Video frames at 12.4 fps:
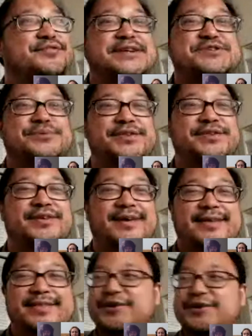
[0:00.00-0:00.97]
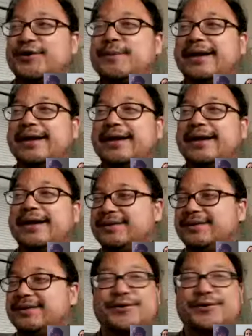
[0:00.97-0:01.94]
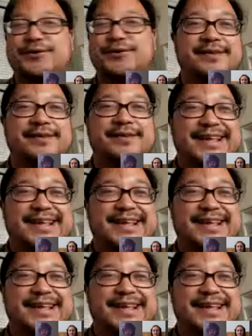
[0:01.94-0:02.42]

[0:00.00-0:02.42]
French ones, the chromatic button accordion.